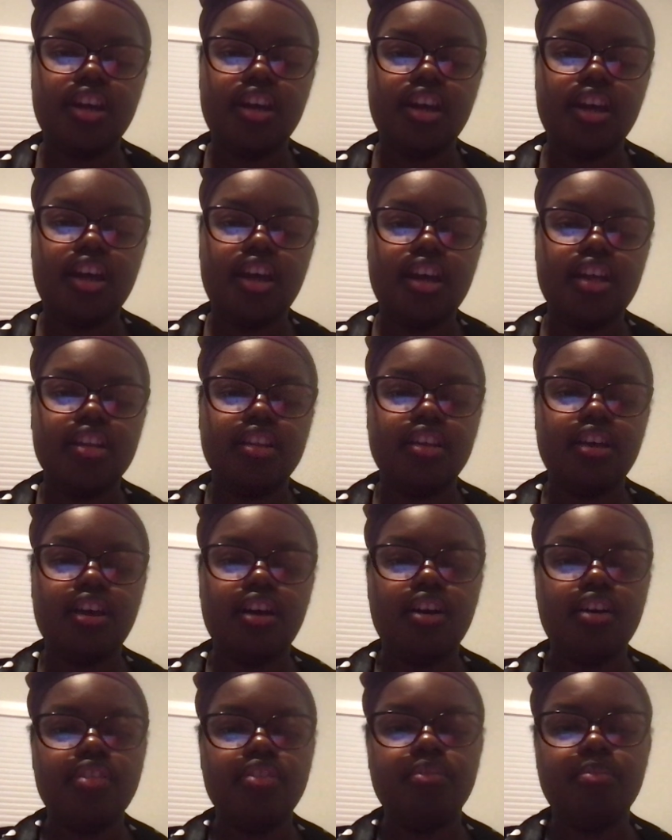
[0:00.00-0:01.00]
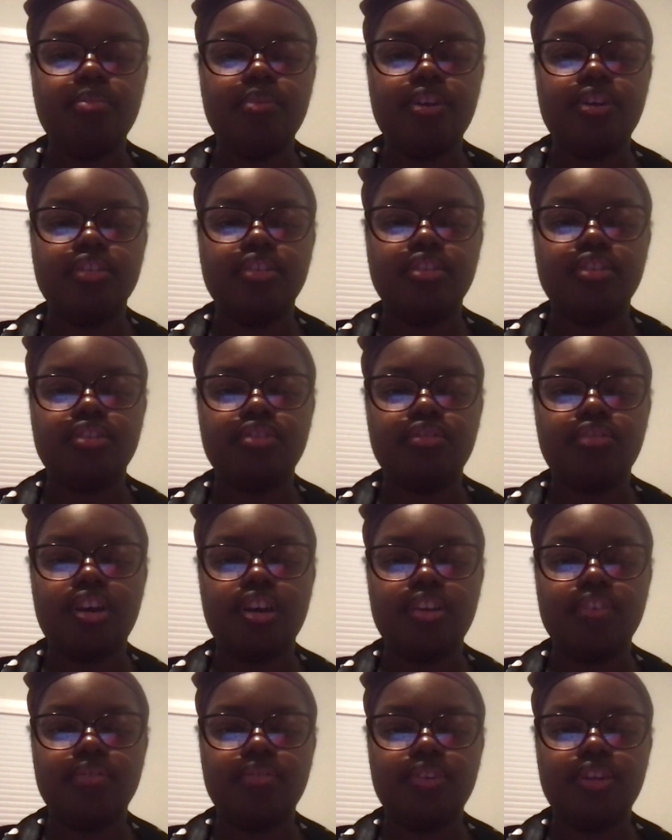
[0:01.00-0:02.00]
and the other person's trying
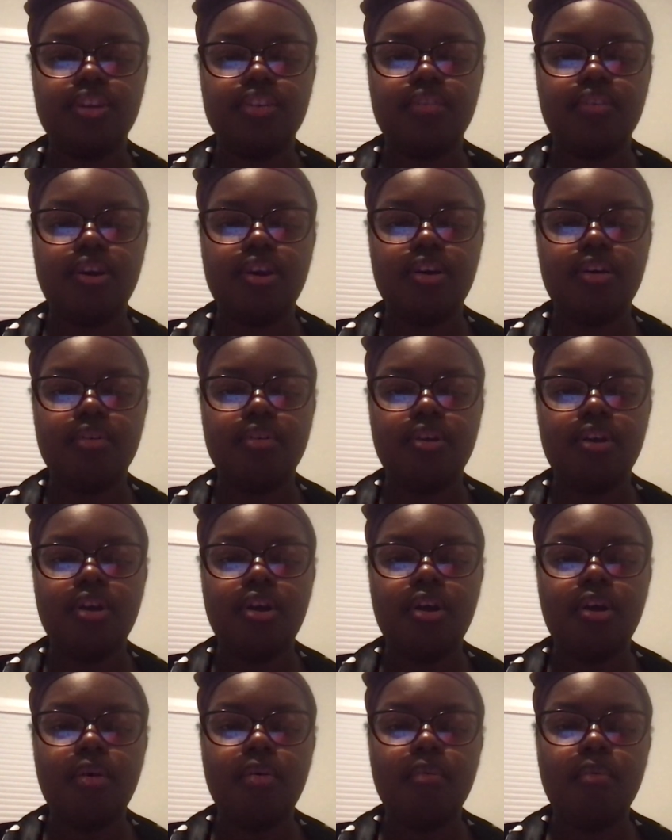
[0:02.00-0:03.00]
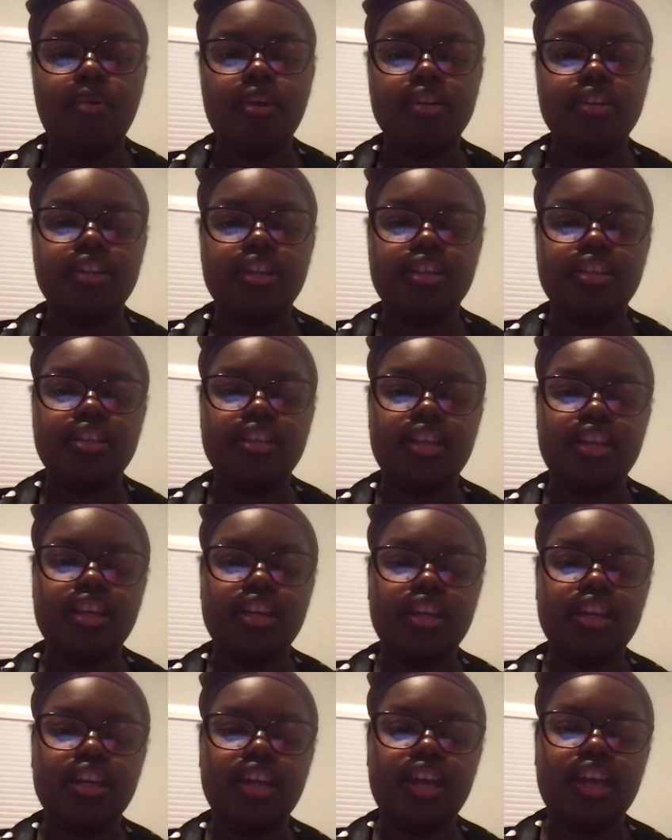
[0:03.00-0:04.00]
to figure out what they're
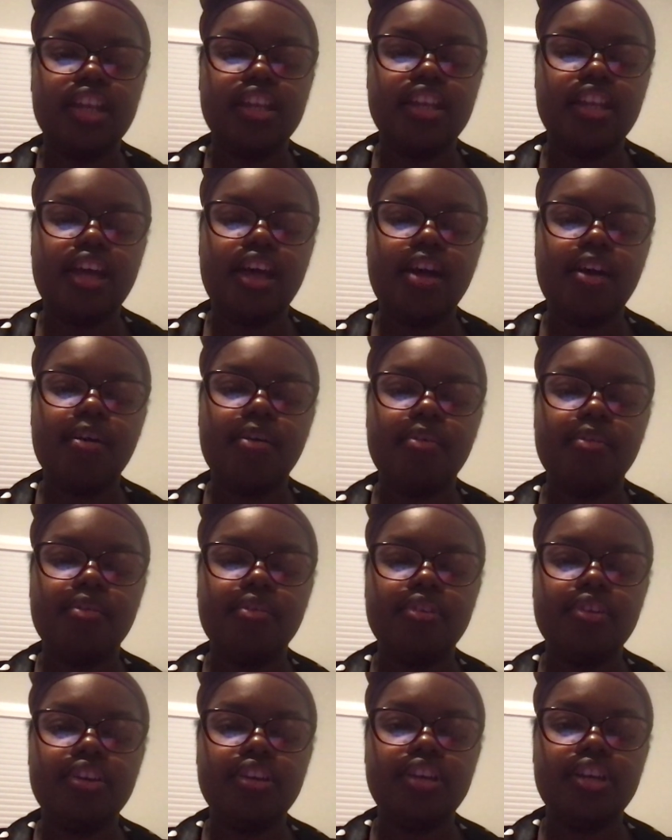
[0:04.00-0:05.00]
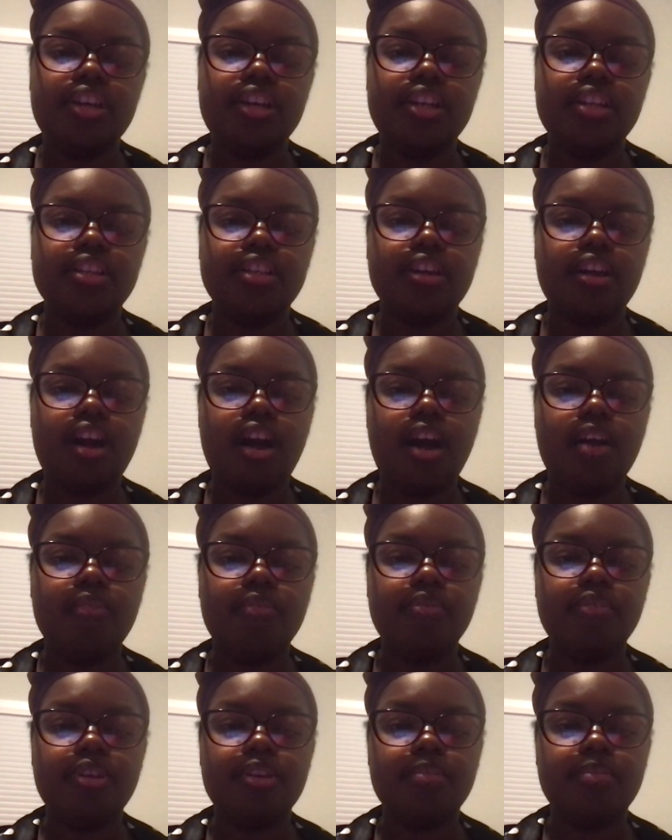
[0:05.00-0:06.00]
saying, and now is a conflict